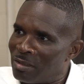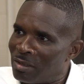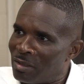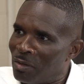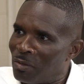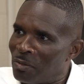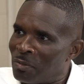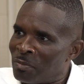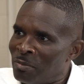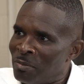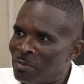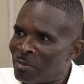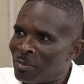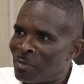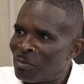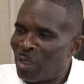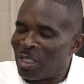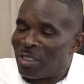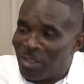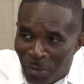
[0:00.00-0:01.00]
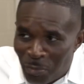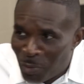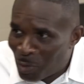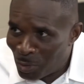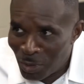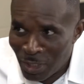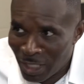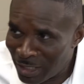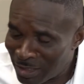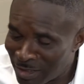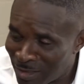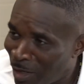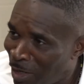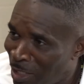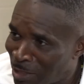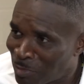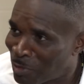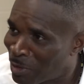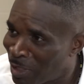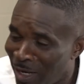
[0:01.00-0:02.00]
So my typical day
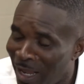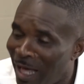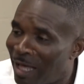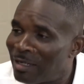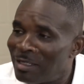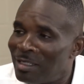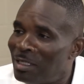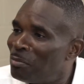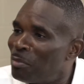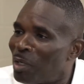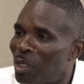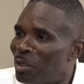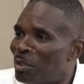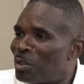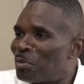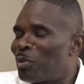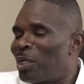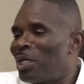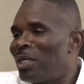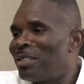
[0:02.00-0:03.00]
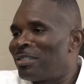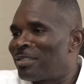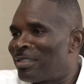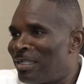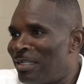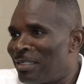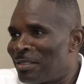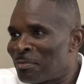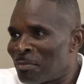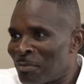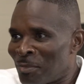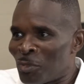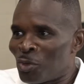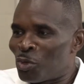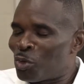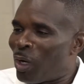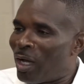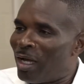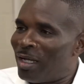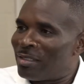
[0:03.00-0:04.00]
starts with a lot of emails being sent,
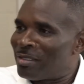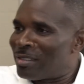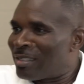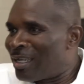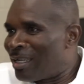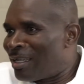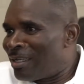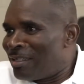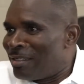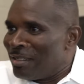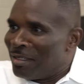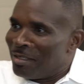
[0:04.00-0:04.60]
trying to stay